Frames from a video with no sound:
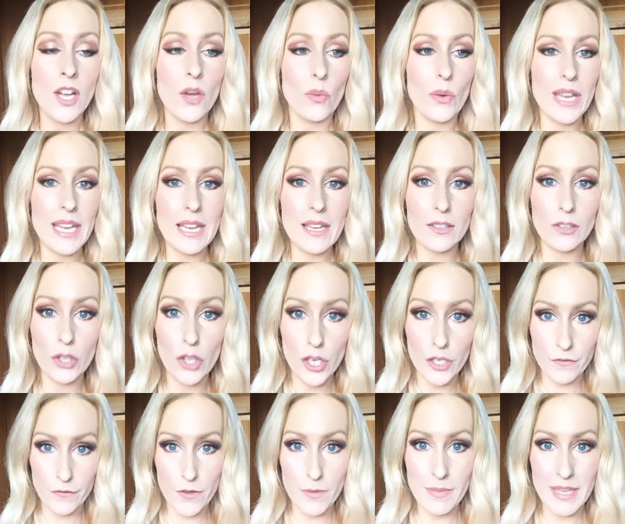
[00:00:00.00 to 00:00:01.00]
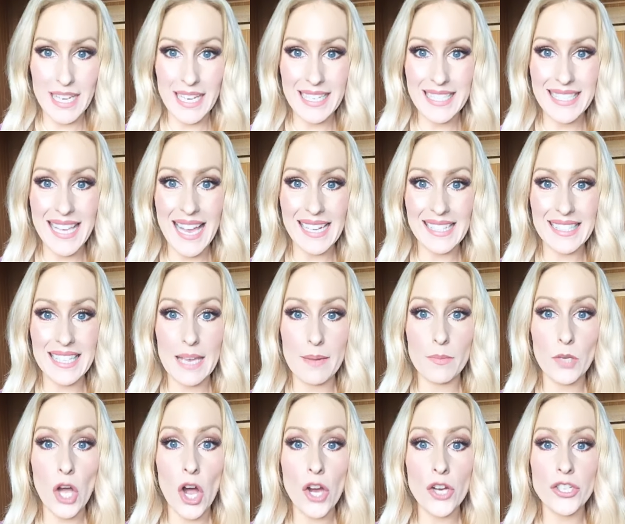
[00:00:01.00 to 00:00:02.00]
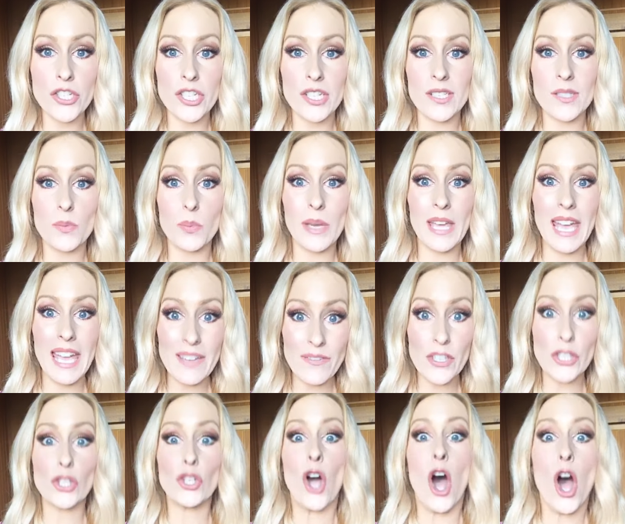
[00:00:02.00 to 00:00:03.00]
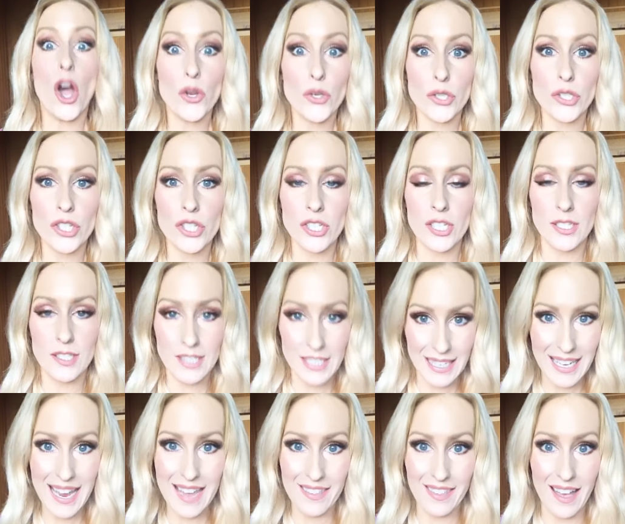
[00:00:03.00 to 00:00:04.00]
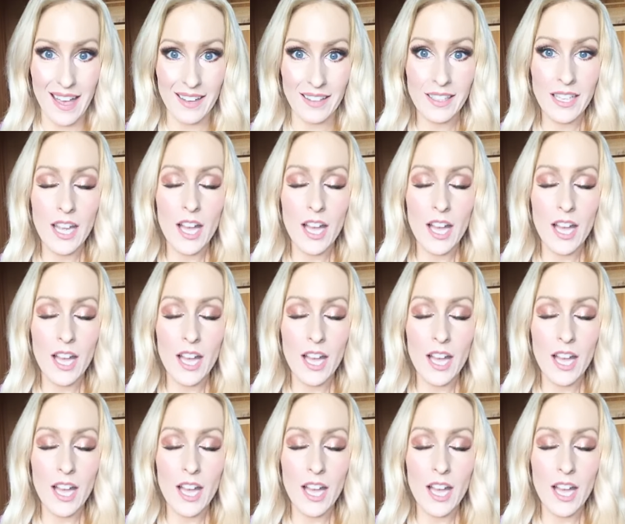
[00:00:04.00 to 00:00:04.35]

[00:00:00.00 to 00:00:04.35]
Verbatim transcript: We learnt from the exact same coaches. We even coached together.